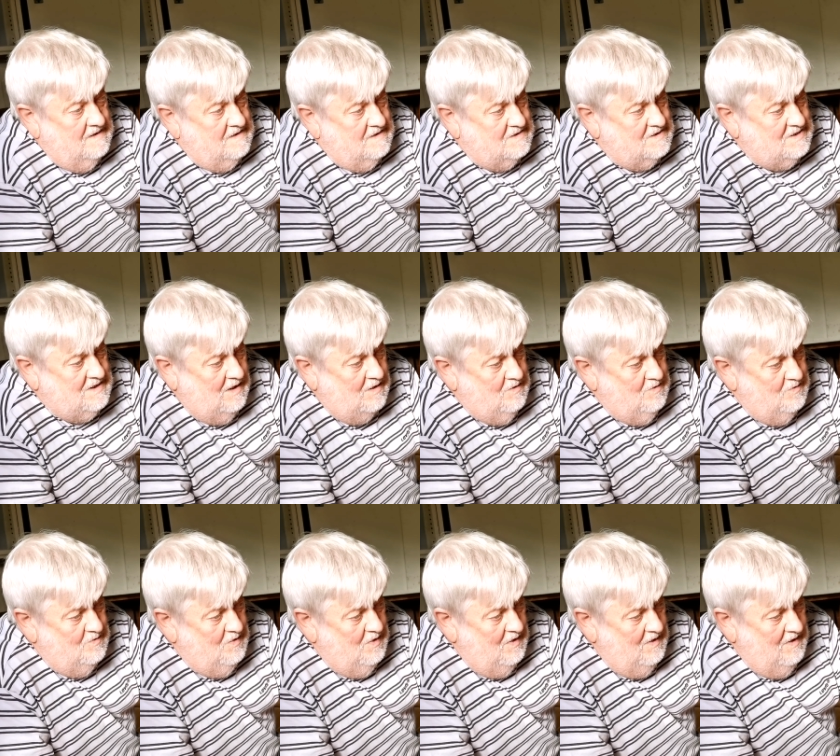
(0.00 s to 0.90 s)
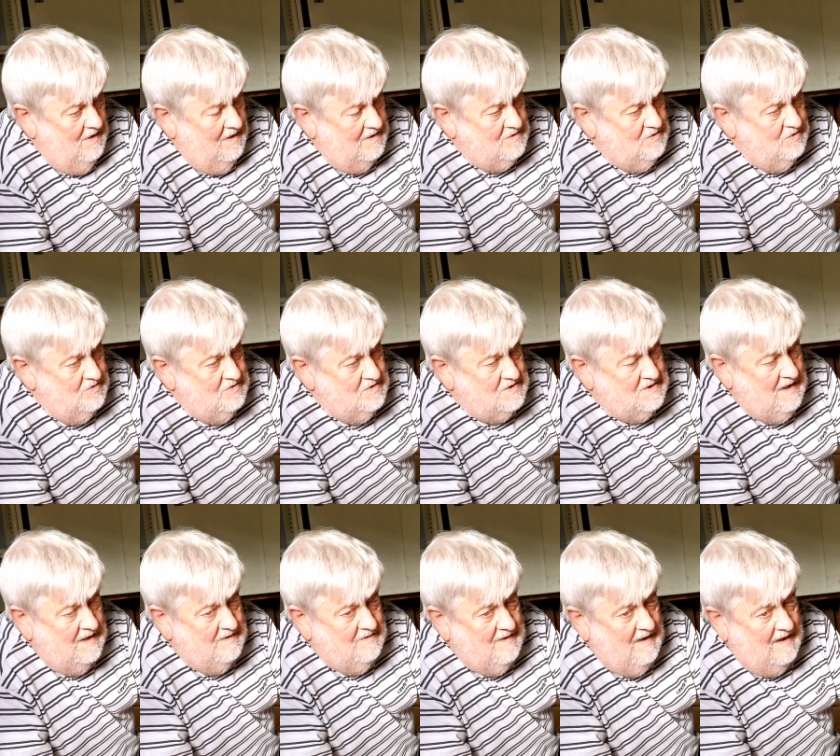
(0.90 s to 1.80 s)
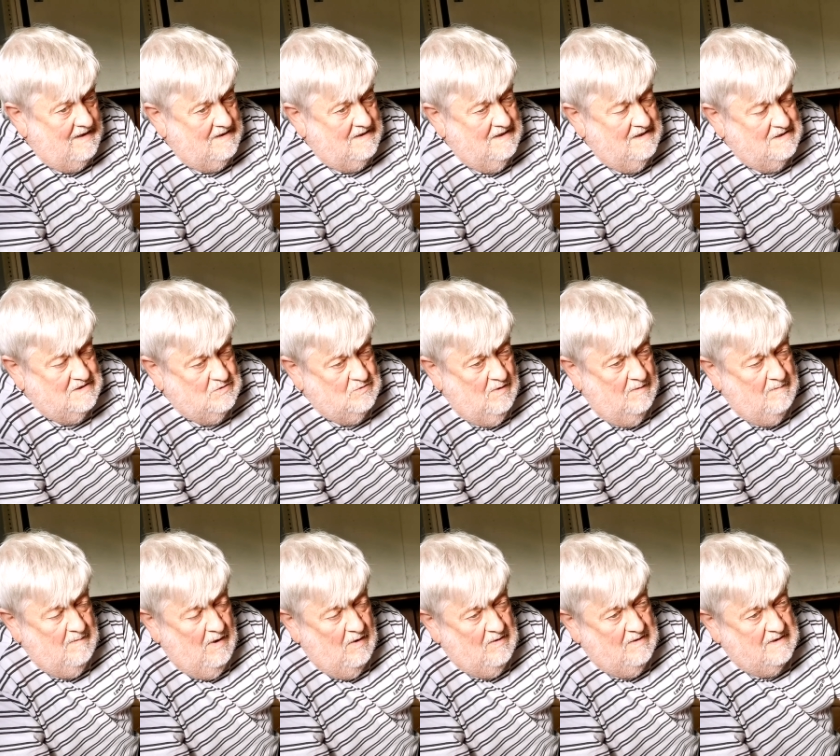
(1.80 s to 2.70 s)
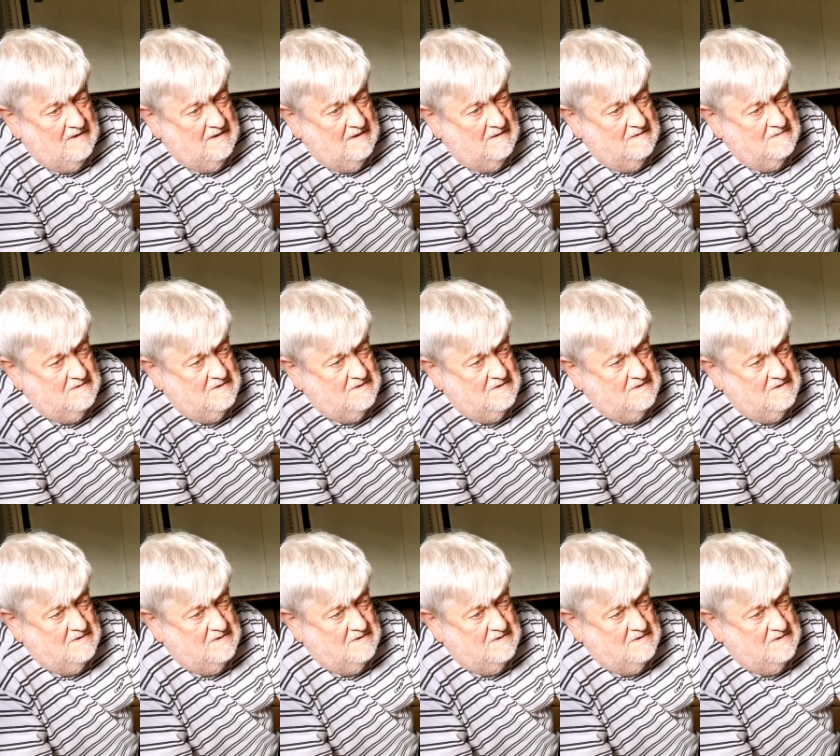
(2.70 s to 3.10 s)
So I couldn't take that kit to America,